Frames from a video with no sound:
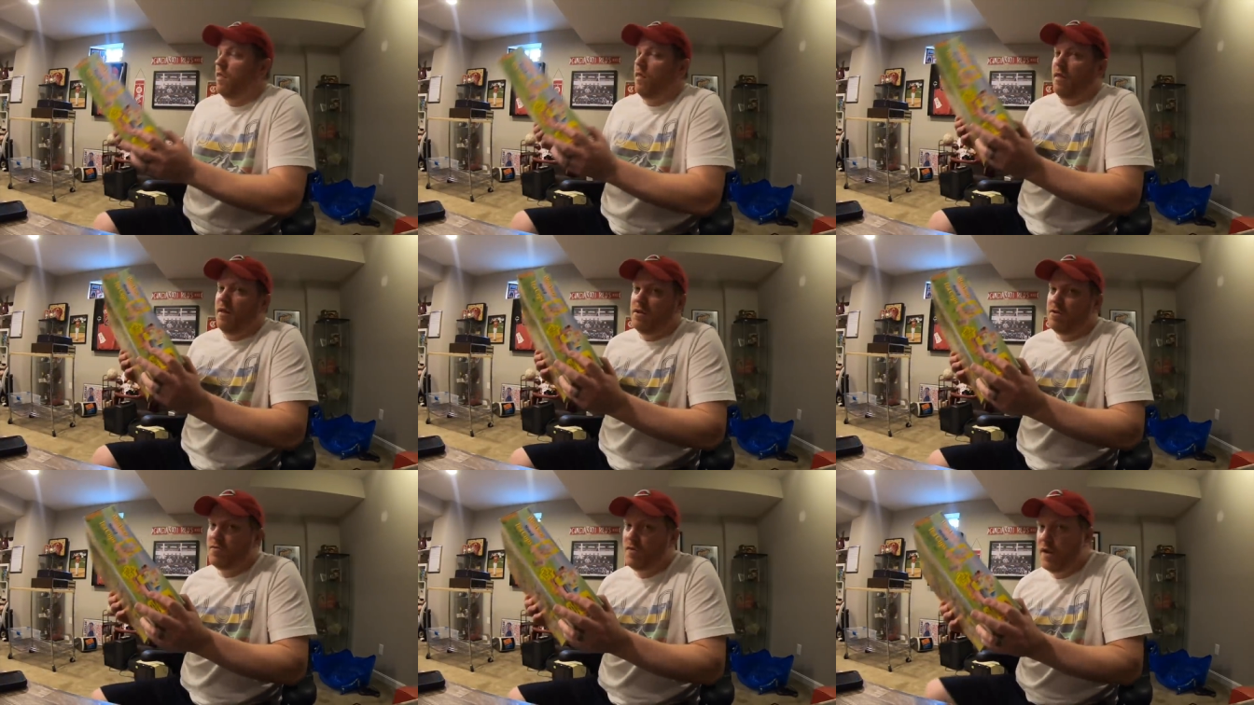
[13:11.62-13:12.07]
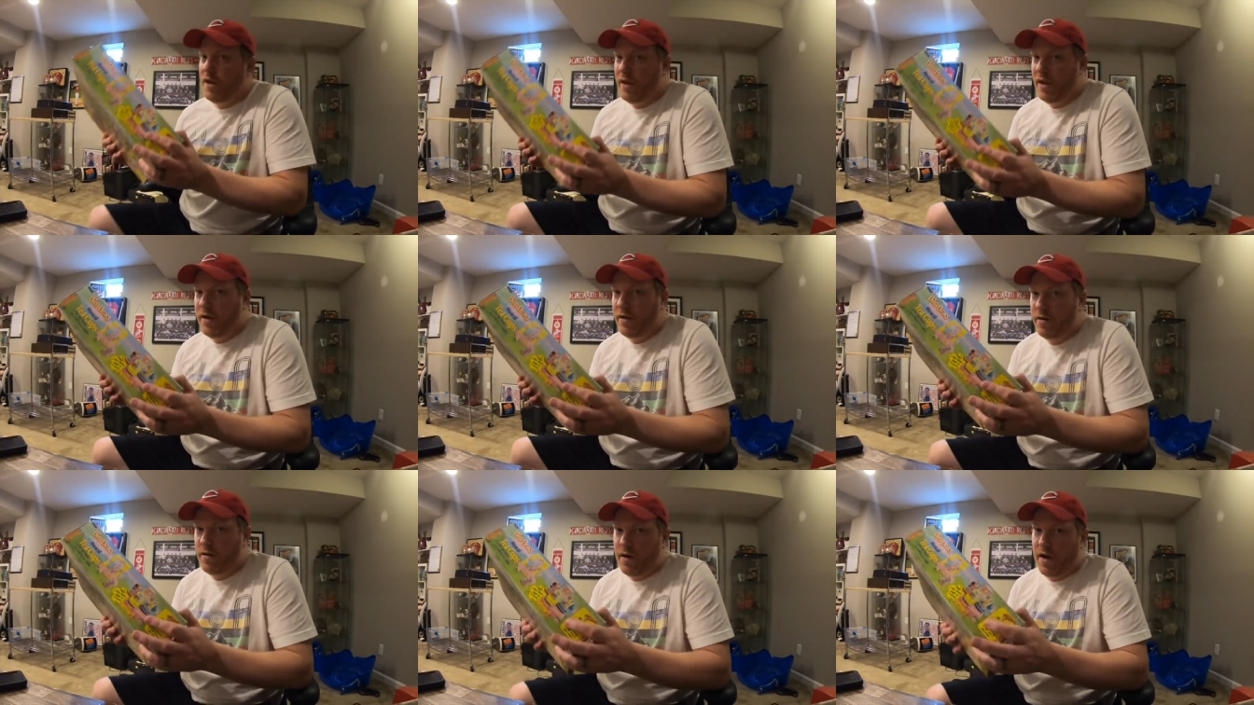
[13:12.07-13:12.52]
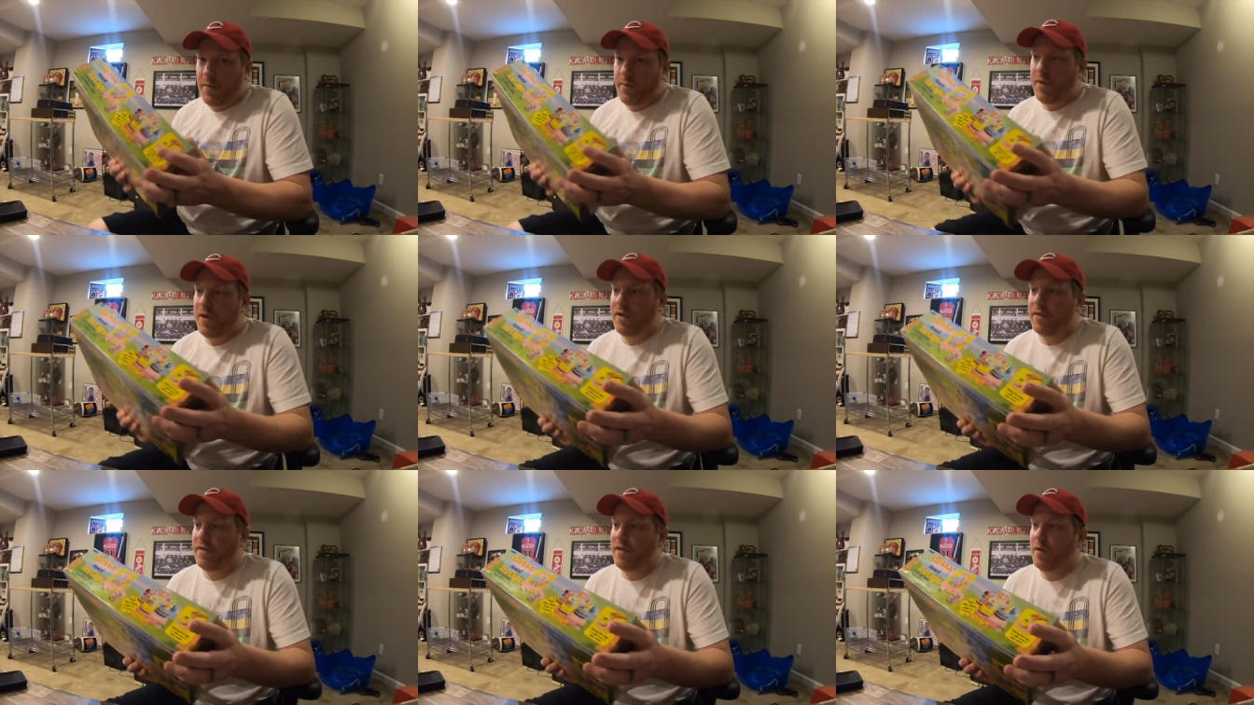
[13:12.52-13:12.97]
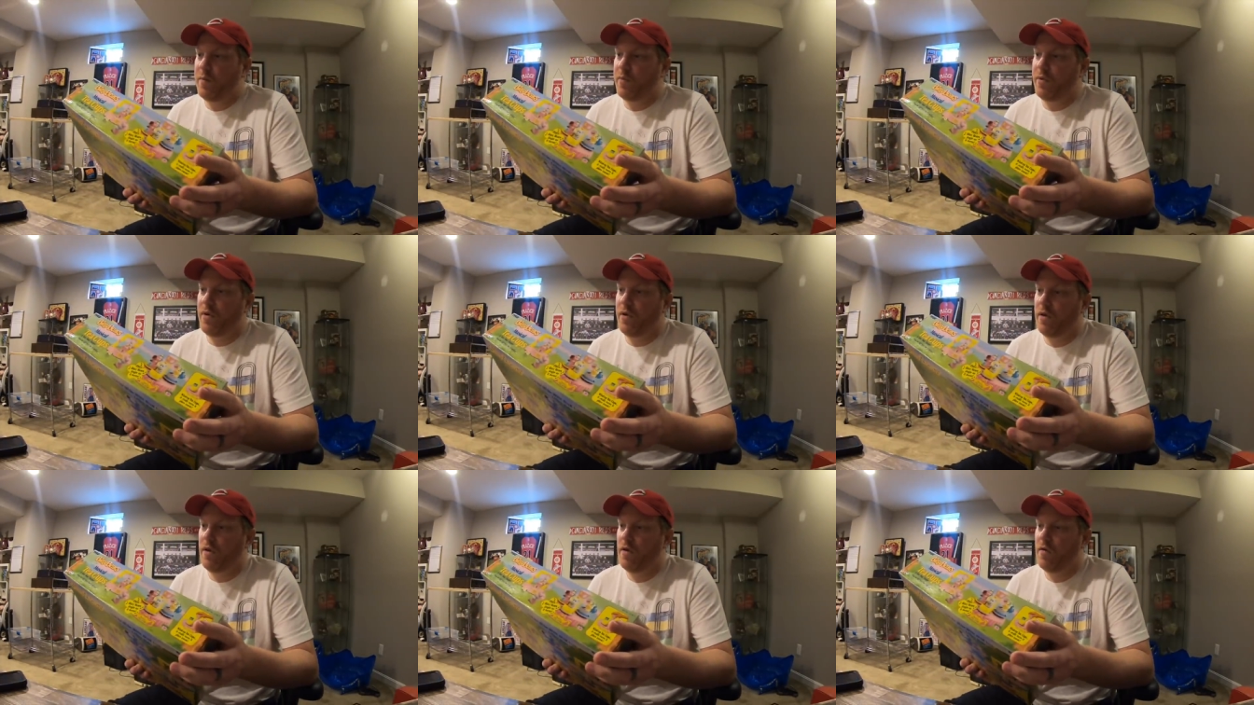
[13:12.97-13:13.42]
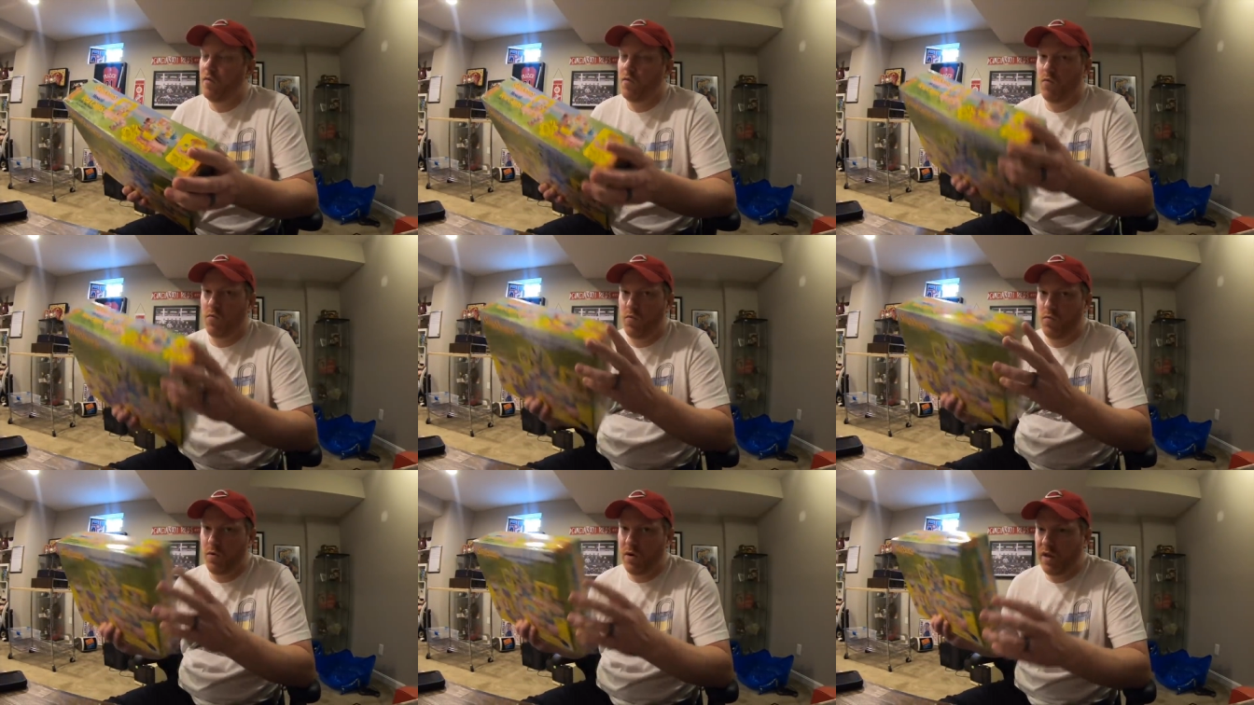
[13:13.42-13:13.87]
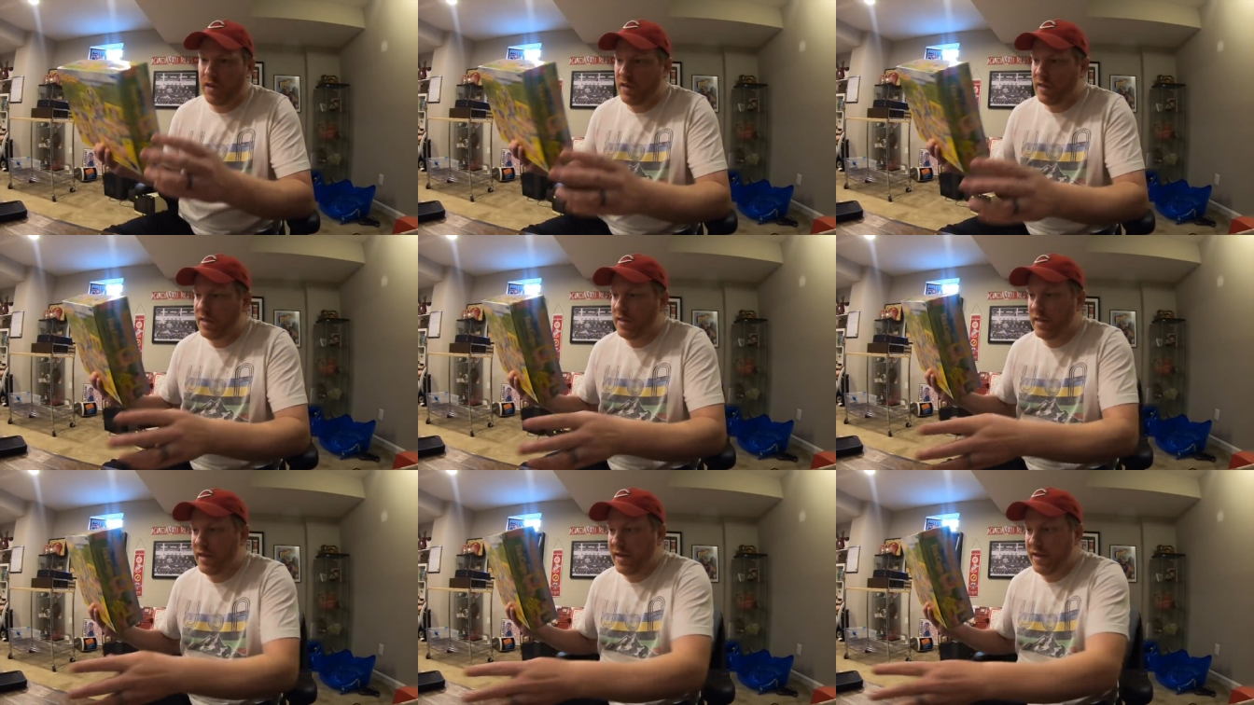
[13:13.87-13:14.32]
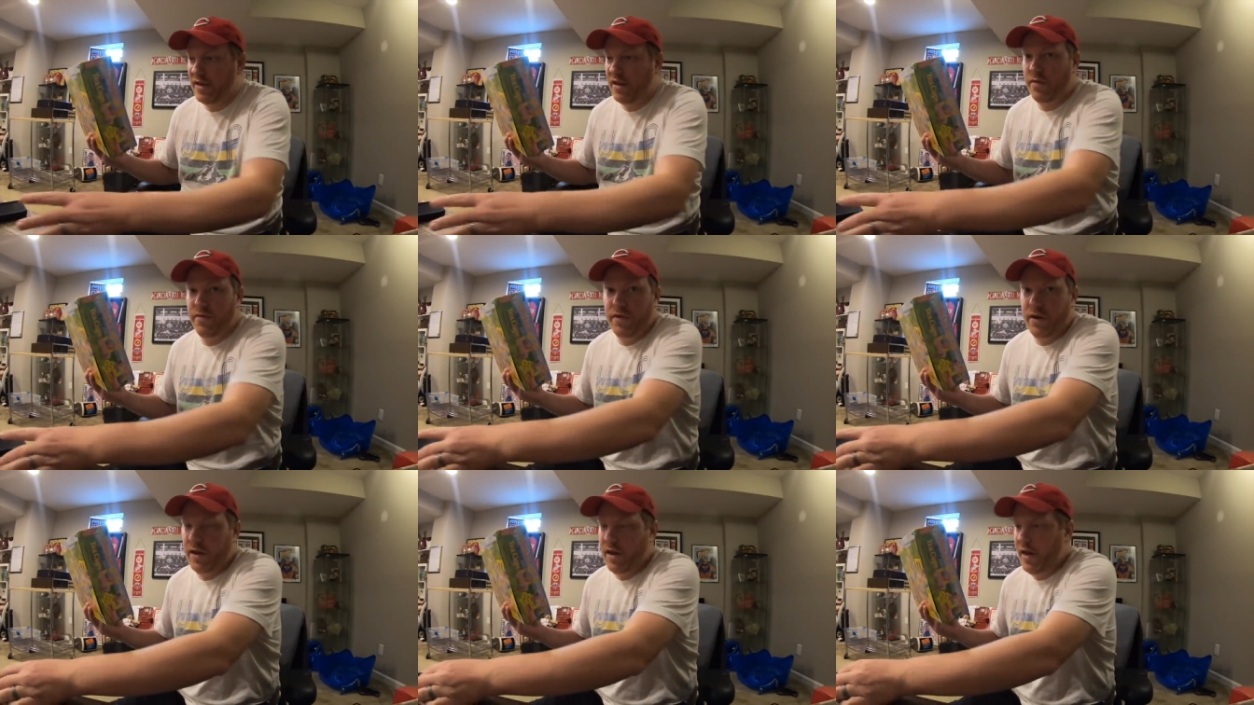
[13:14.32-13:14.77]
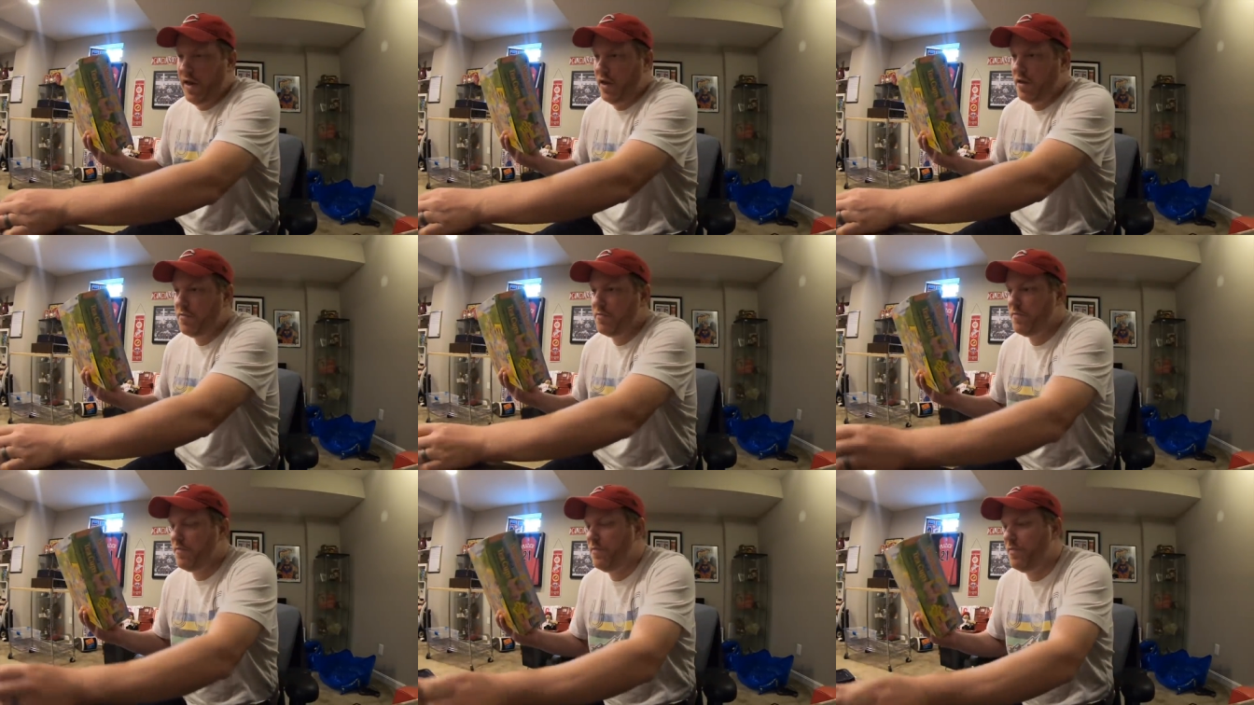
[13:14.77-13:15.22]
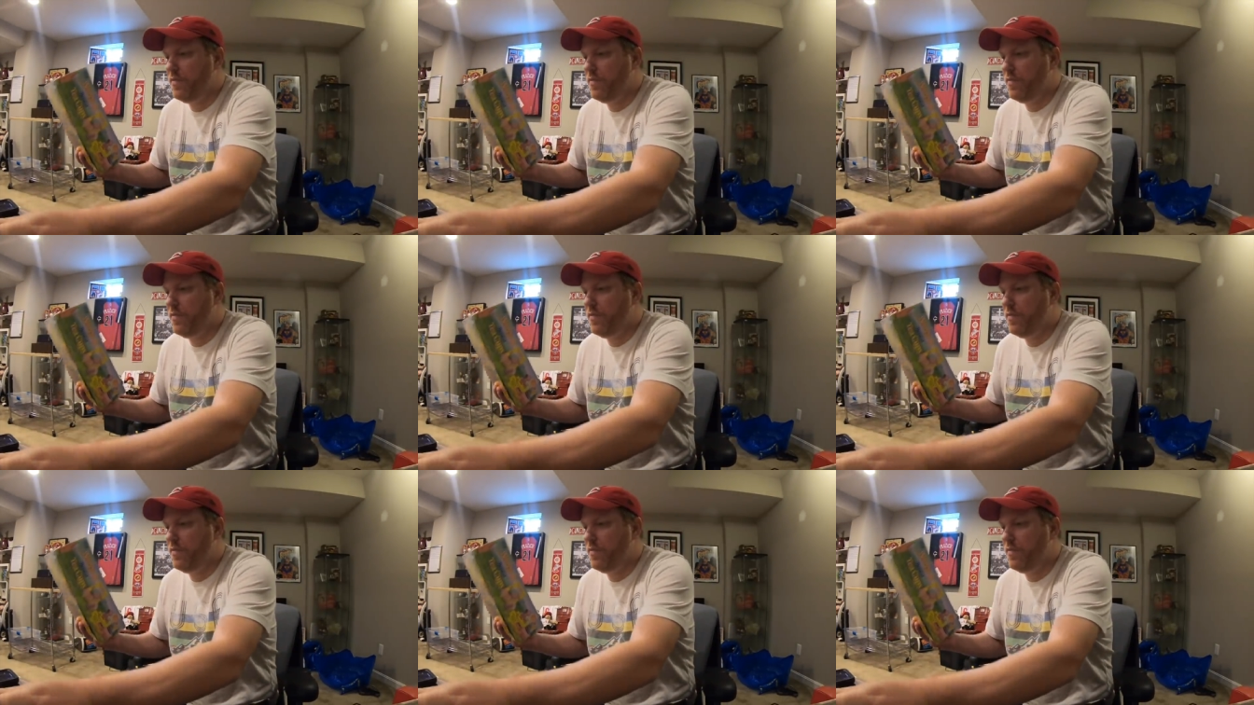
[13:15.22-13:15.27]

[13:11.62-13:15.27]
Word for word: This right here, I picked up really late in the day.